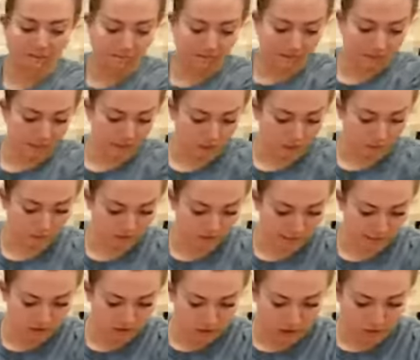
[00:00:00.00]

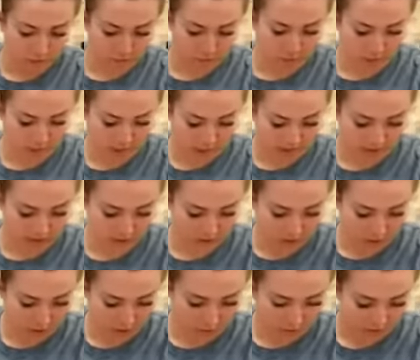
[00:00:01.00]
interesting dome. Okay,
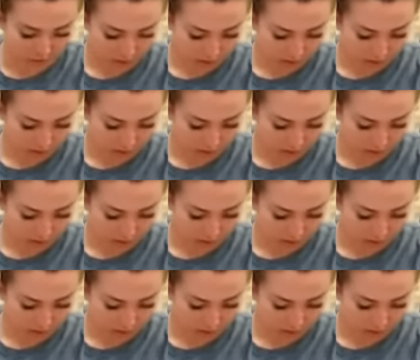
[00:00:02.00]
so,